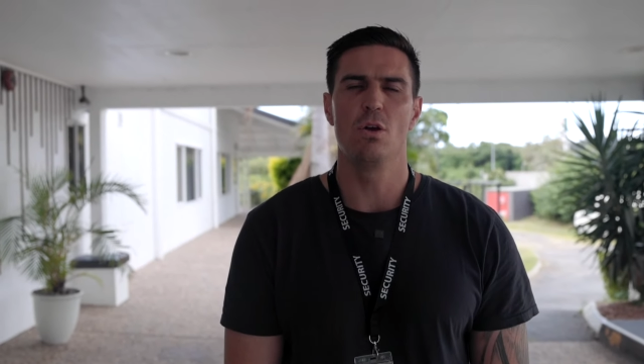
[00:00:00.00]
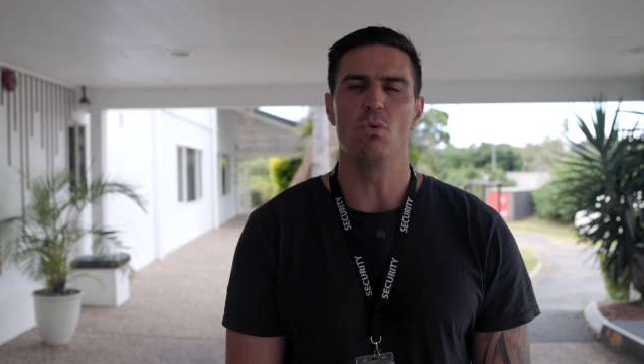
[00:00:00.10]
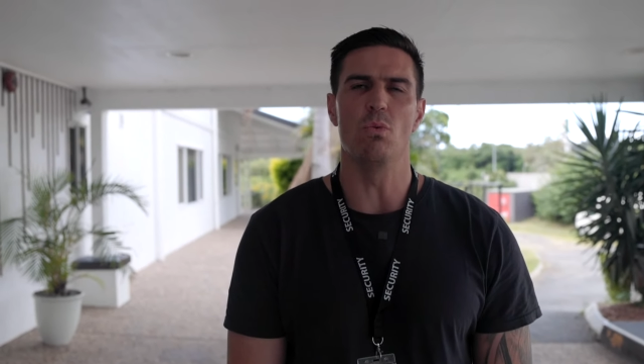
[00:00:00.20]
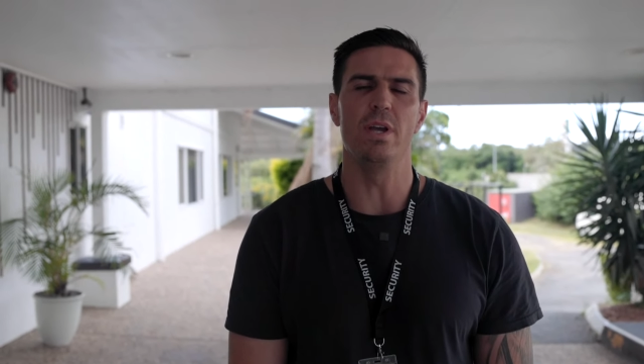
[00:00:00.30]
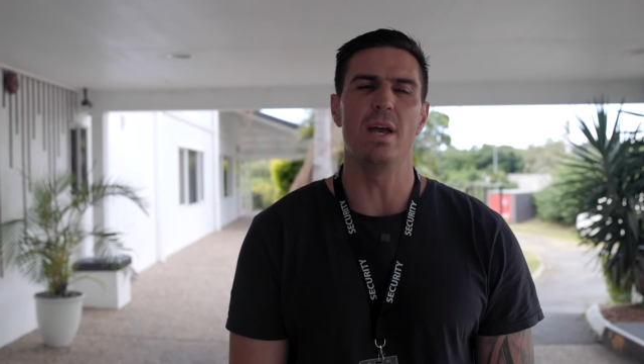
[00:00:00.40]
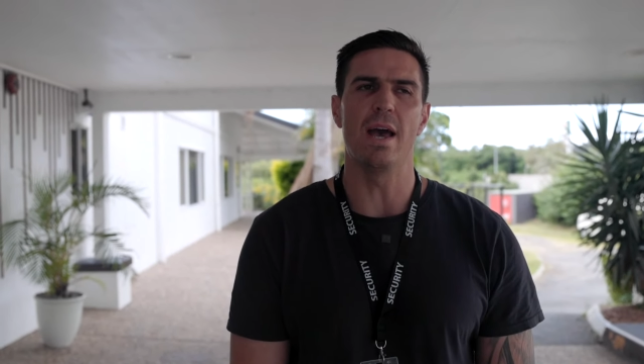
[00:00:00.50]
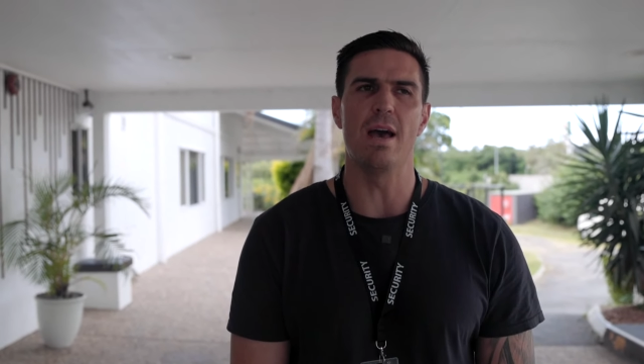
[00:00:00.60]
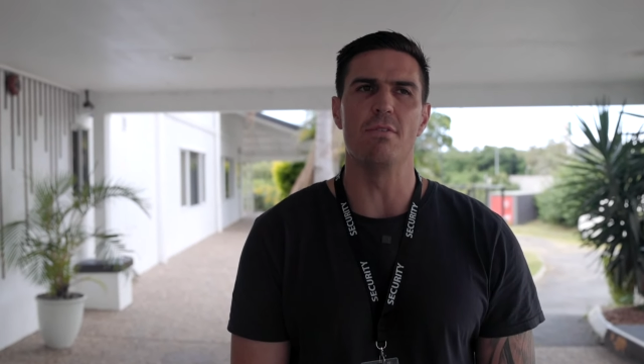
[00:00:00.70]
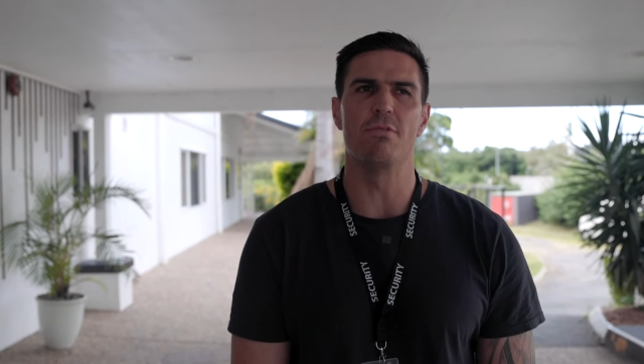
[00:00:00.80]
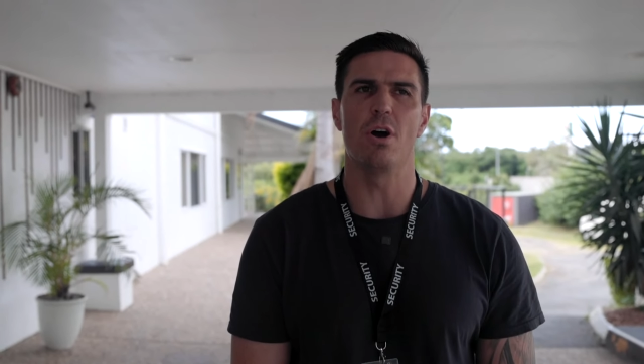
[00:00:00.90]
we
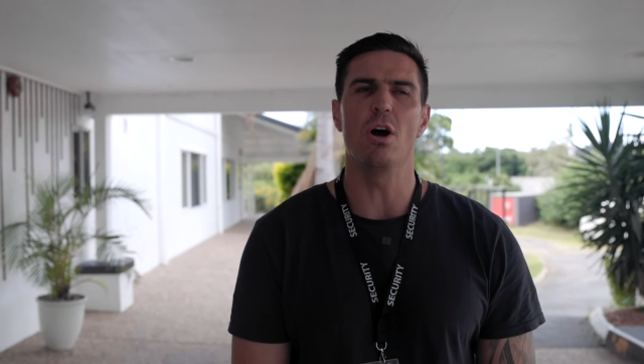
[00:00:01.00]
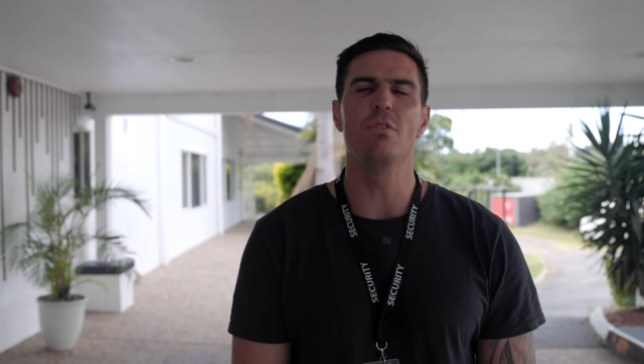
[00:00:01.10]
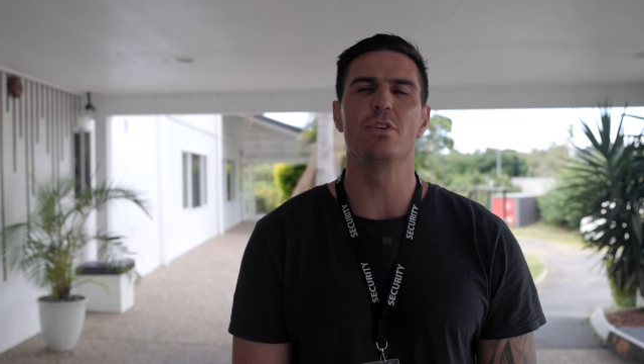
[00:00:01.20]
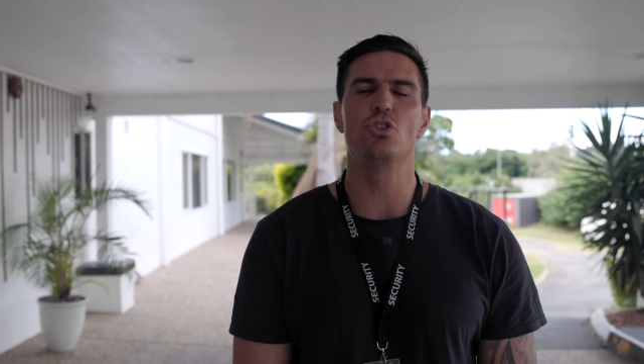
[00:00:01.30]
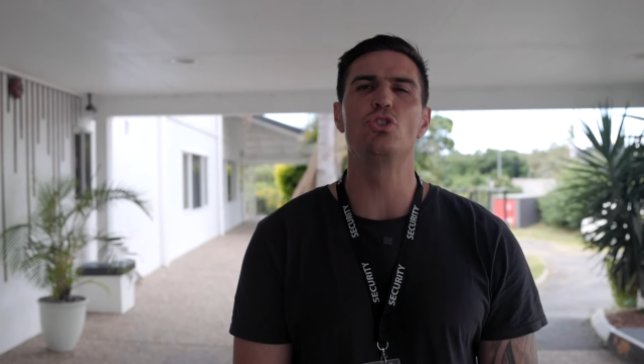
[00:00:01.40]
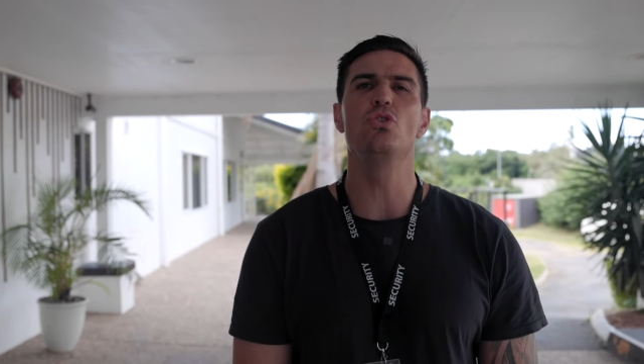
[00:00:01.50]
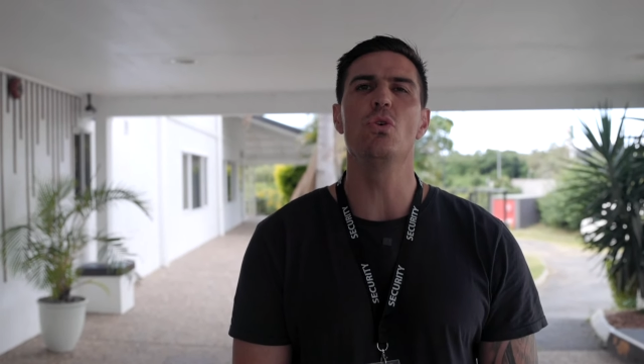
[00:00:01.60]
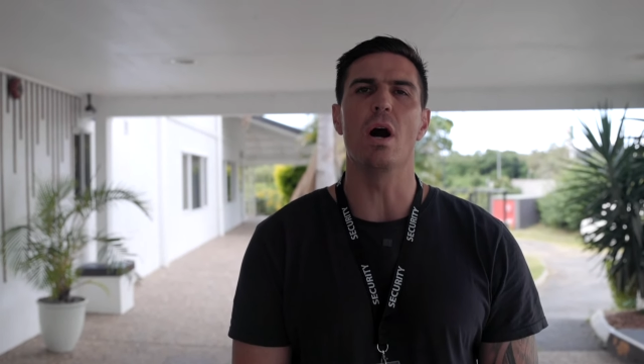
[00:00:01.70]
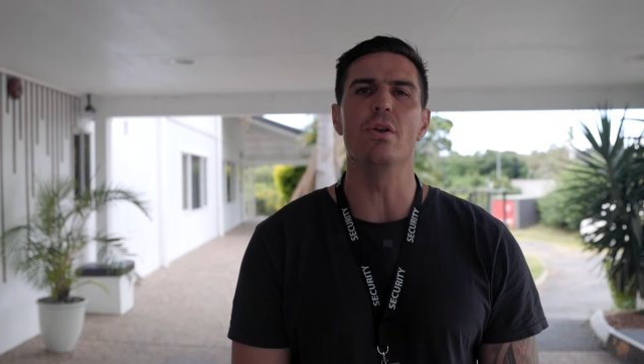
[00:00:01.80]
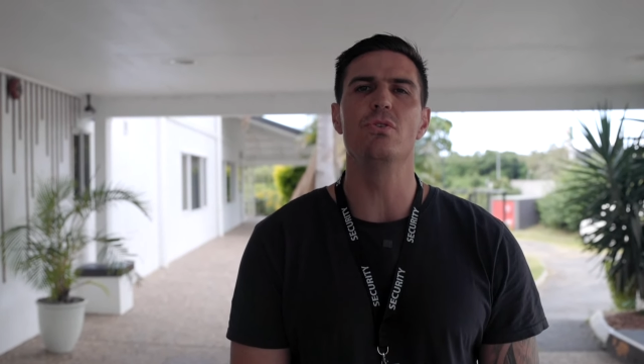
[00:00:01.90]
have over
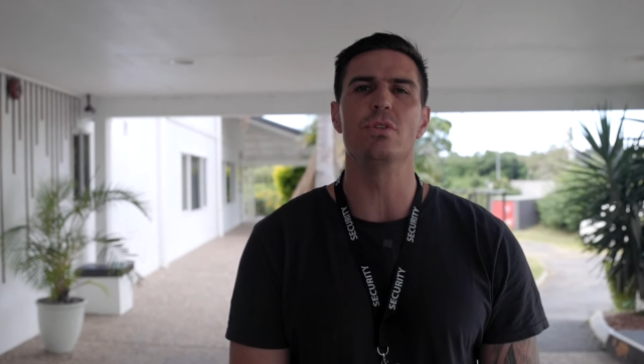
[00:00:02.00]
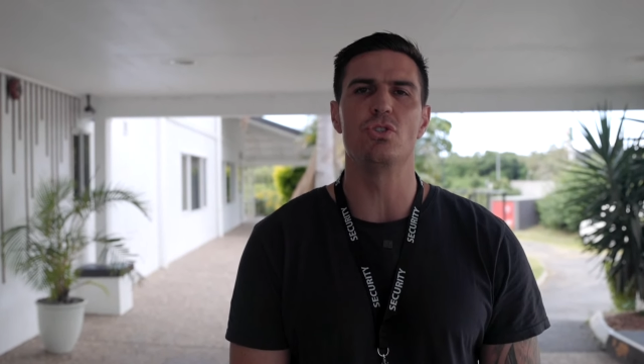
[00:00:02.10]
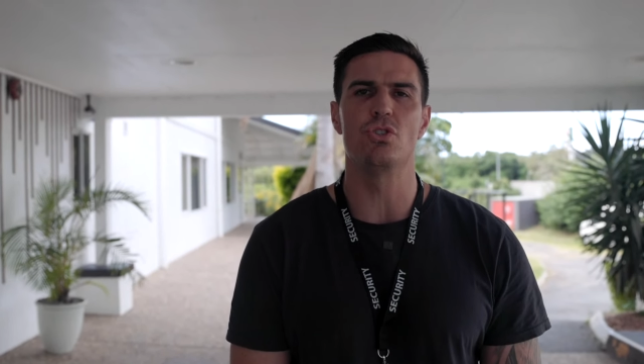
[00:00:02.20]
200